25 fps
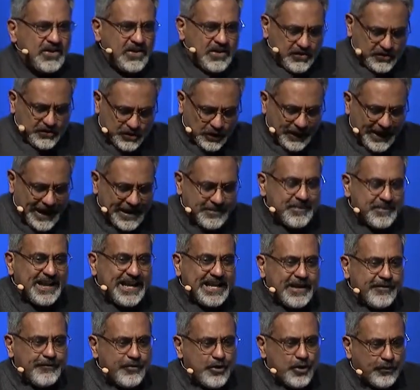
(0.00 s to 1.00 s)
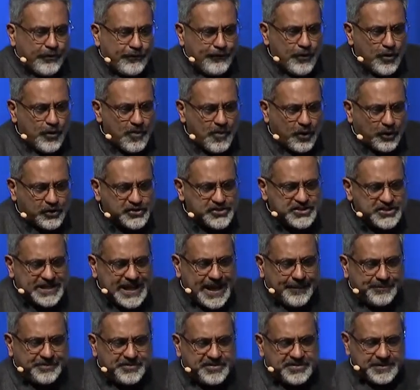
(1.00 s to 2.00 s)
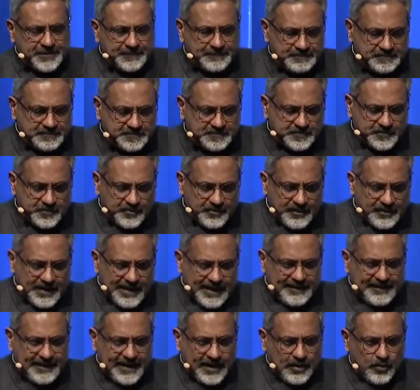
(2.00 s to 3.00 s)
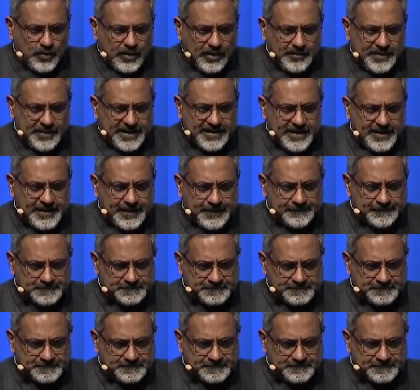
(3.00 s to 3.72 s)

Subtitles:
So let me give you a few more steps and then we'll be done.